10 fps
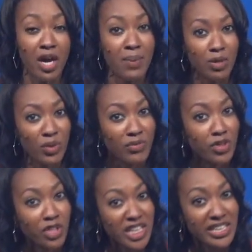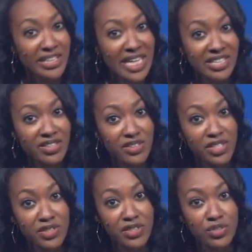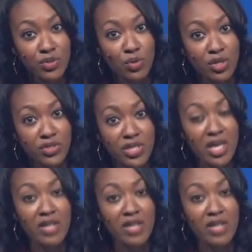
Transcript: But when you're connected to the source,